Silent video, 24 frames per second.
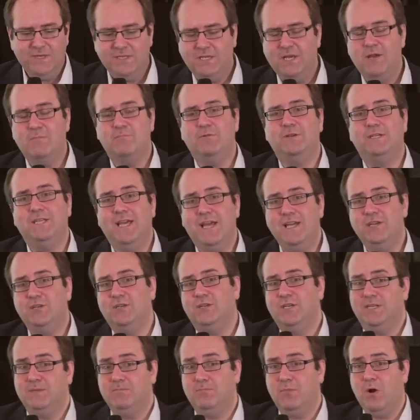
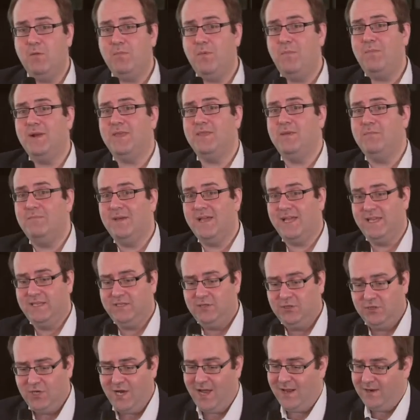interpretation is probably the
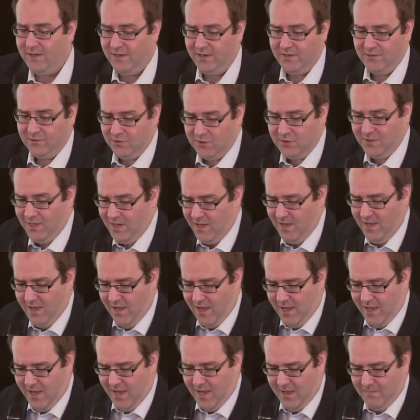biggest challenge.
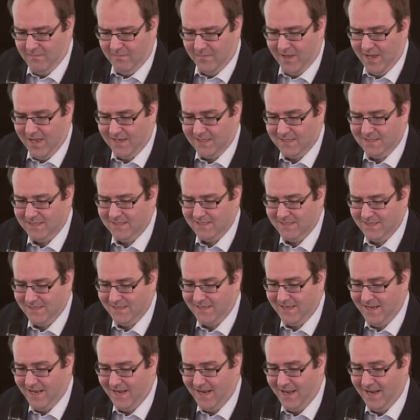It's
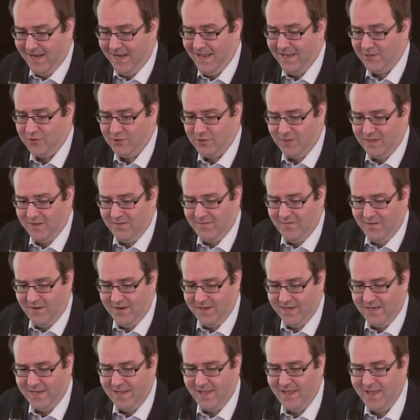literally
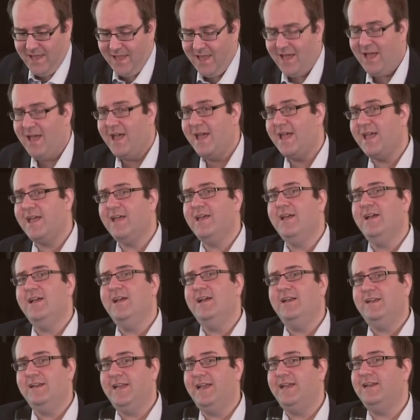finding a
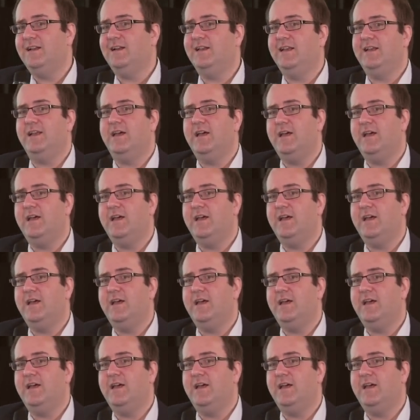needle in